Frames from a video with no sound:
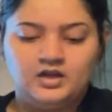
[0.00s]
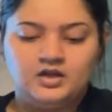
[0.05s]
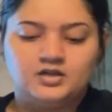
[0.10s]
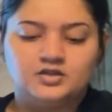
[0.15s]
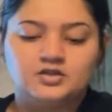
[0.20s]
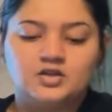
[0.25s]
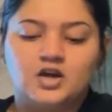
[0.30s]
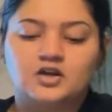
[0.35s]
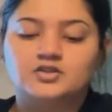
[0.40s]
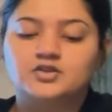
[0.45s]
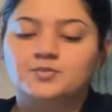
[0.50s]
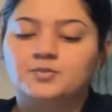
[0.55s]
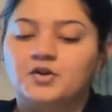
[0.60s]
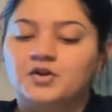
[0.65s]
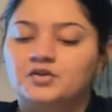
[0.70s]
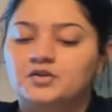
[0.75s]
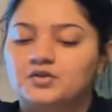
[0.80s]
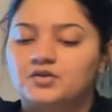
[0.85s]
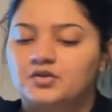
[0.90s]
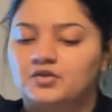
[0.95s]
Dr. Martin
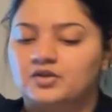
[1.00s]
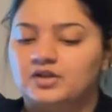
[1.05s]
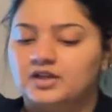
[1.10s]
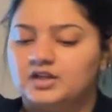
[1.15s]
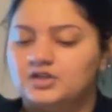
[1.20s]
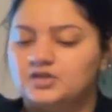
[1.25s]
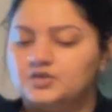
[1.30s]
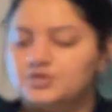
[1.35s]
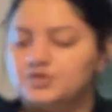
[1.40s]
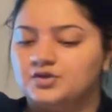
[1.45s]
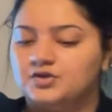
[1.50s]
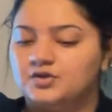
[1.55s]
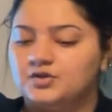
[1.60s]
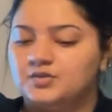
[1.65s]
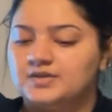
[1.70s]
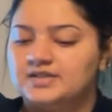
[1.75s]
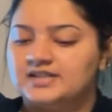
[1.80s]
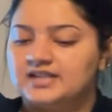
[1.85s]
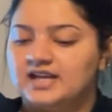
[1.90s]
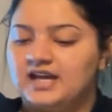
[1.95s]
Luther King Jr.
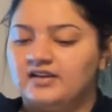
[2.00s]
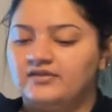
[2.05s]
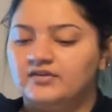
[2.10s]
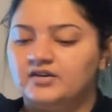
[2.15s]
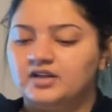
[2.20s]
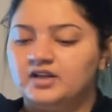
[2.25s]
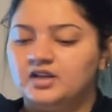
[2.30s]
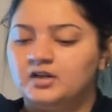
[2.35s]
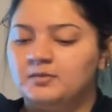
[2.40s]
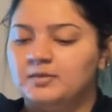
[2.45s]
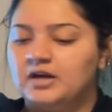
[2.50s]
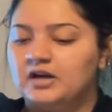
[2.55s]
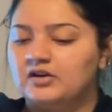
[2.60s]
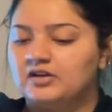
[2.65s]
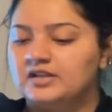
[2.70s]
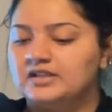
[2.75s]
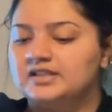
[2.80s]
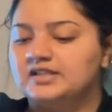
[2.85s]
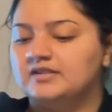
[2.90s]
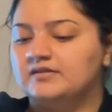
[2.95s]
was an
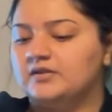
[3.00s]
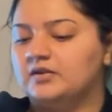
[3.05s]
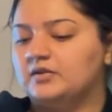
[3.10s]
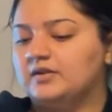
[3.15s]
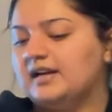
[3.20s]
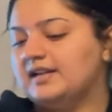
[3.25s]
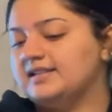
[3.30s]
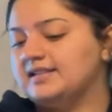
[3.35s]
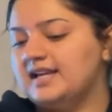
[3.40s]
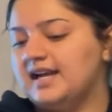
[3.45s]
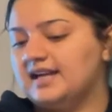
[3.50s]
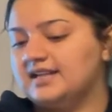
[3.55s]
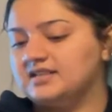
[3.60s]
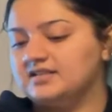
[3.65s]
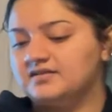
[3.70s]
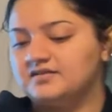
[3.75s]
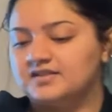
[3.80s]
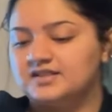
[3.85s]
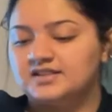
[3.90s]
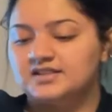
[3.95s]
African-American civil rights
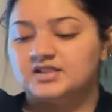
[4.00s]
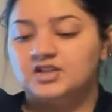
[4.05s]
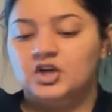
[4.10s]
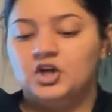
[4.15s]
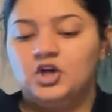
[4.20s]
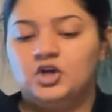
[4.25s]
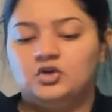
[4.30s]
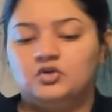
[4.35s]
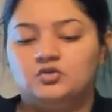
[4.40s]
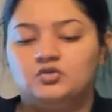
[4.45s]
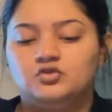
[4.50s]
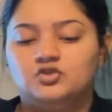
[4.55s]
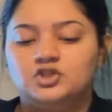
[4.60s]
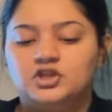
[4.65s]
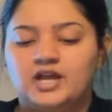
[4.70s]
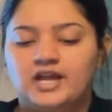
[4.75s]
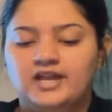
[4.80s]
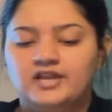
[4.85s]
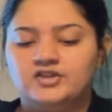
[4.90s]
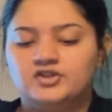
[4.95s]
activist who
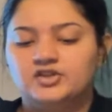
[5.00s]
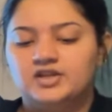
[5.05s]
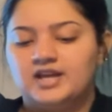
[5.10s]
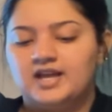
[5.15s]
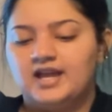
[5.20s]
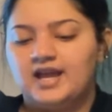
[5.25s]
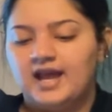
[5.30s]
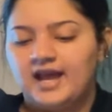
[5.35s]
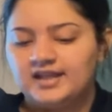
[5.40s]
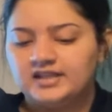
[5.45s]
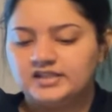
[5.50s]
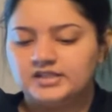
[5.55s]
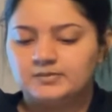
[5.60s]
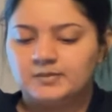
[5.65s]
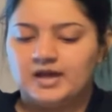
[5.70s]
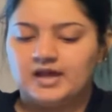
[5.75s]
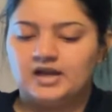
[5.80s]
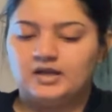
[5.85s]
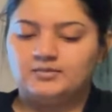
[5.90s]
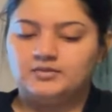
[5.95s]
changed and
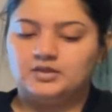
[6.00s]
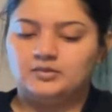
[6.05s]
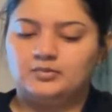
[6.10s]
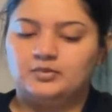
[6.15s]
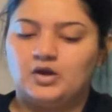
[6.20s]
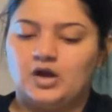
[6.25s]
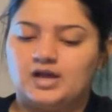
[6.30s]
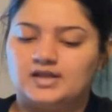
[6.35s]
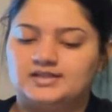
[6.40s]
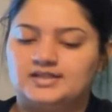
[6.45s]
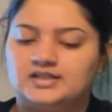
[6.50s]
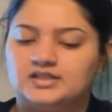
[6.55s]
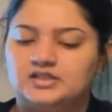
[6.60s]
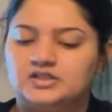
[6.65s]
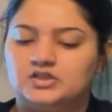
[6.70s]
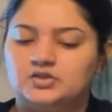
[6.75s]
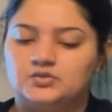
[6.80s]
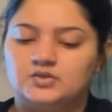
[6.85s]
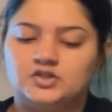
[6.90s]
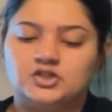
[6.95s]
sped up the process
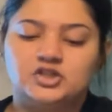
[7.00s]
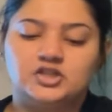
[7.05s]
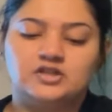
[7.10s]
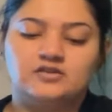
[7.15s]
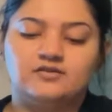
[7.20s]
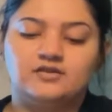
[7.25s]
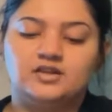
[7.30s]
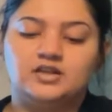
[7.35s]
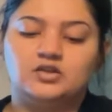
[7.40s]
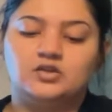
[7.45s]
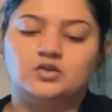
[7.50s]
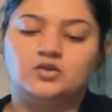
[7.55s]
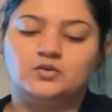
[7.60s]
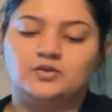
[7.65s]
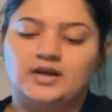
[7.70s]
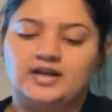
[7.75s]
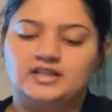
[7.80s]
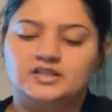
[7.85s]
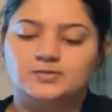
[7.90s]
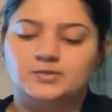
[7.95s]
to achieve equal
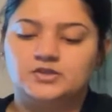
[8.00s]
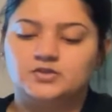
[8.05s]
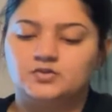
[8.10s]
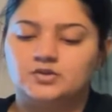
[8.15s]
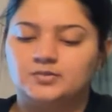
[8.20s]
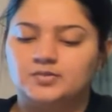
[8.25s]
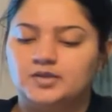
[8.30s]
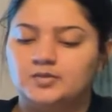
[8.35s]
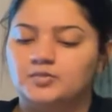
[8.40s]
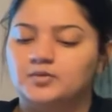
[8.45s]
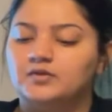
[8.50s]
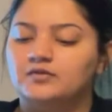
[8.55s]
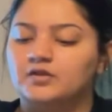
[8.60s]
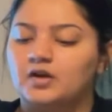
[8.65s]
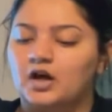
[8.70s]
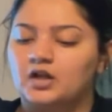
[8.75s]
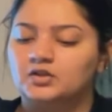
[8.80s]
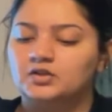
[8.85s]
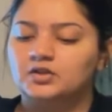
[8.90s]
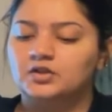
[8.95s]
rights between people of
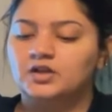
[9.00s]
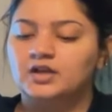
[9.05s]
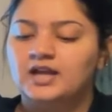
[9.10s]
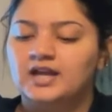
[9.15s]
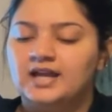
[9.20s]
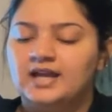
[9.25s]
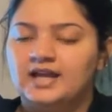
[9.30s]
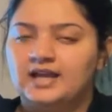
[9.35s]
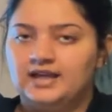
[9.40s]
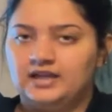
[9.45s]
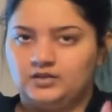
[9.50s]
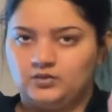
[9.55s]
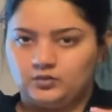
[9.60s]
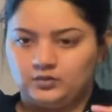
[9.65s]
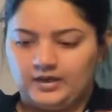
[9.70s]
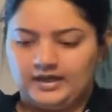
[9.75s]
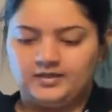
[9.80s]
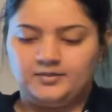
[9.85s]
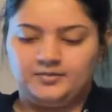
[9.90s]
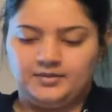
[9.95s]
color and
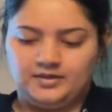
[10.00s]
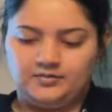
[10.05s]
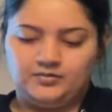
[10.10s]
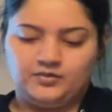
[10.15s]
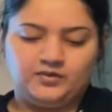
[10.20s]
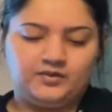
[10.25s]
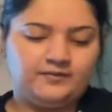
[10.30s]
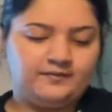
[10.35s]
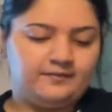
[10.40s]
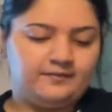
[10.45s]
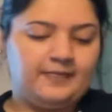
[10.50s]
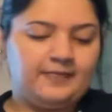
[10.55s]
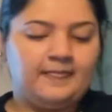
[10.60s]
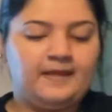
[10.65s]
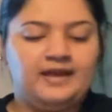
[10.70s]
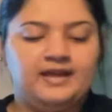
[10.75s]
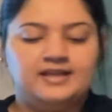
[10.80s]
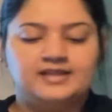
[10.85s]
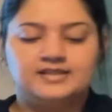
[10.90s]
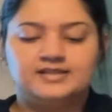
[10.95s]
white people.
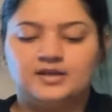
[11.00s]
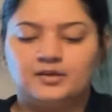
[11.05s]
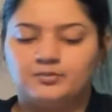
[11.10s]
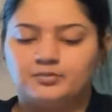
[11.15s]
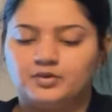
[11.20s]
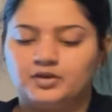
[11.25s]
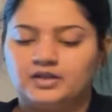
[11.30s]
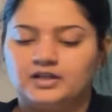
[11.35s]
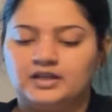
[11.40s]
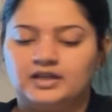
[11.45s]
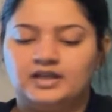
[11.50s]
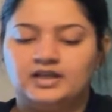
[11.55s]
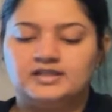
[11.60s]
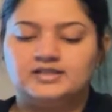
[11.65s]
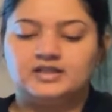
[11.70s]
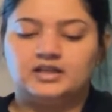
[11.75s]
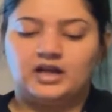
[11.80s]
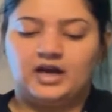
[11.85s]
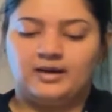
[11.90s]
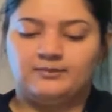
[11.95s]
His upbringing, his
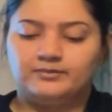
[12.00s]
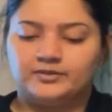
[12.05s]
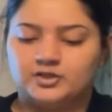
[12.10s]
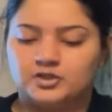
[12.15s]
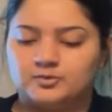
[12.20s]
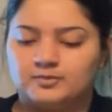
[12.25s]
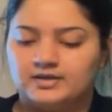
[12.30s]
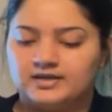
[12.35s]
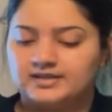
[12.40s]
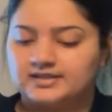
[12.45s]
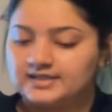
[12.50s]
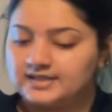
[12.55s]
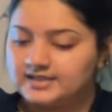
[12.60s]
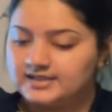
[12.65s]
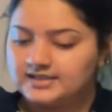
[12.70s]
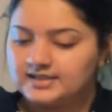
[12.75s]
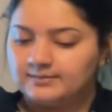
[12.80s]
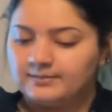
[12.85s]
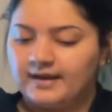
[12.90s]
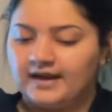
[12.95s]
accomplishments, and his
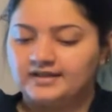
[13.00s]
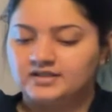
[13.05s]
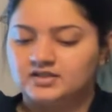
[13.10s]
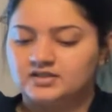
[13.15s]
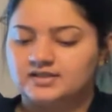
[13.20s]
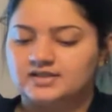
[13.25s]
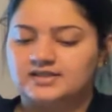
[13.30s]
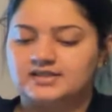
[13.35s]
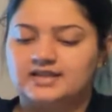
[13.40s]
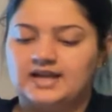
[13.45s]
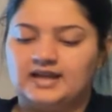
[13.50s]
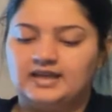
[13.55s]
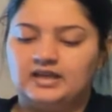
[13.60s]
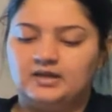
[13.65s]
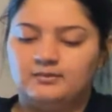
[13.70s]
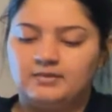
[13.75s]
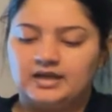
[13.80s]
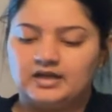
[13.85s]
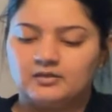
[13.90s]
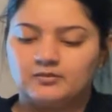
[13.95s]
impact on society
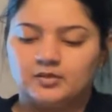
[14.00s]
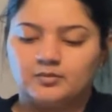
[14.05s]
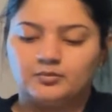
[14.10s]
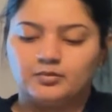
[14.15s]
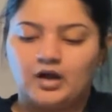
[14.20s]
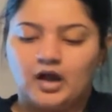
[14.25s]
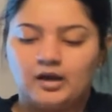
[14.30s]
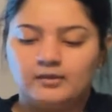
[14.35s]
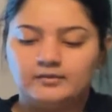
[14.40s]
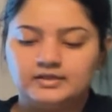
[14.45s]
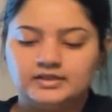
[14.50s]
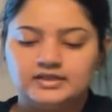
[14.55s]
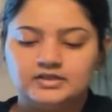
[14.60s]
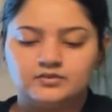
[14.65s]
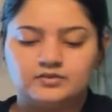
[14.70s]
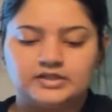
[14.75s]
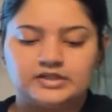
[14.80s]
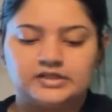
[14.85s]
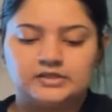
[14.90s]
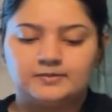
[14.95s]
made him a prominent,
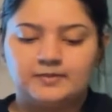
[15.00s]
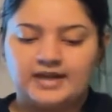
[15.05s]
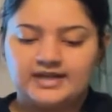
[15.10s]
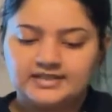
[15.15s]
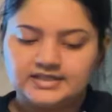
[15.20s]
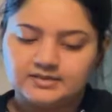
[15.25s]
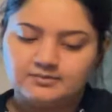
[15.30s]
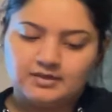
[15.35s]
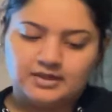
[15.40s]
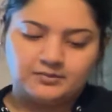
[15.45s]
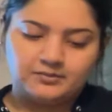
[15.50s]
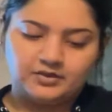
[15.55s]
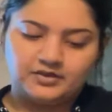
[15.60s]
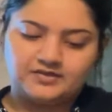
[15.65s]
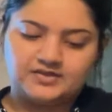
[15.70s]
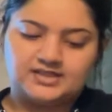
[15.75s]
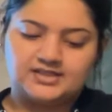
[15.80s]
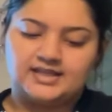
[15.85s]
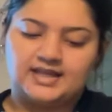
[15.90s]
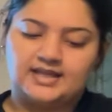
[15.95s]
respected member of
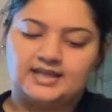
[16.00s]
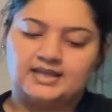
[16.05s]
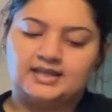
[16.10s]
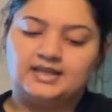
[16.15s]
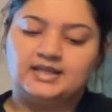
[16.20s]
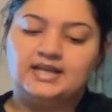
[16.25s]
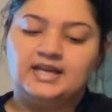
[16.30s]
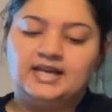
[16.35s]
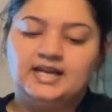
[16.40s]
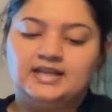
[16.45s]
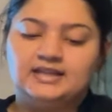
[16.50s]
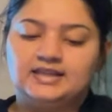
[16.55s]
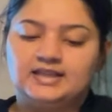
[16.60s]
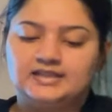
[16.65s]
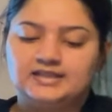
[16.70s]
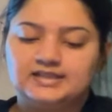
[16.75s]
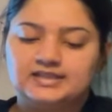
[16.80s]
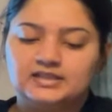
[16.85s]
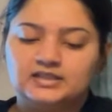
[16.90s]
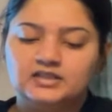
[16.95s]
society that
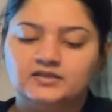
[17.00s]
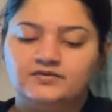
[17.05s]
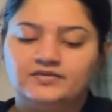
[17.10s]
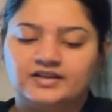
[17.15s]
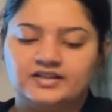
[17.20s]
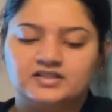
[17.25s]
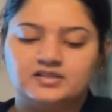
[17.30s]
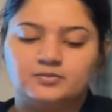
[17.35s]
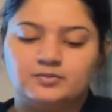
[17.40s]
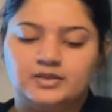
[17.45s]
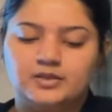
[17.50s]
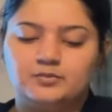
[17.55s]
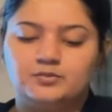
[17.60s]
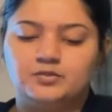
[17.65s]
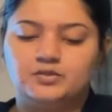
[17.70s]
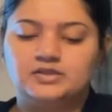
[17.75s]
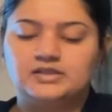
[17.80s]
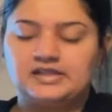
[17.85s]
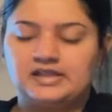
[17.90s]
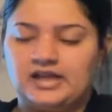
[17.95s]
still affects the
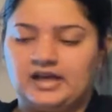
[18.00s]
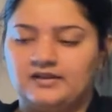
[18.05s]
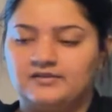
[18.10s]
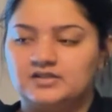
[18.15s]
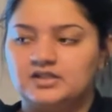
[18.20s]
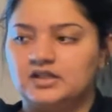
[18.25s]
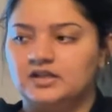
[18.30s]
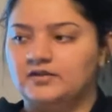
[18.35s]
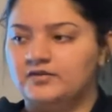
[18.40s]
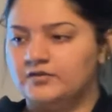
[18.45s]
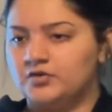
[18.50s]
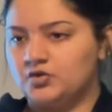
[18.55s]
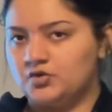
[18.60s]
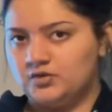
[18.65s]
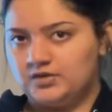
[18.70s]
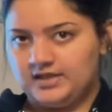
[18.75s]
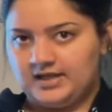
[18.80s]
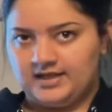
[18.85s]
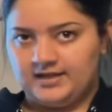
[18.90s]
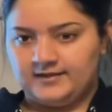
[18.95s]
people's lives of
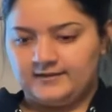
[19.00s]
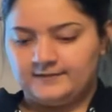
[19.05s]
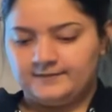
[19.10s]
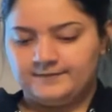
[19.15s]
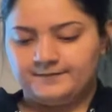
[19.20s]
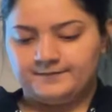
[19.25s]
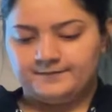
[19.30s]
today.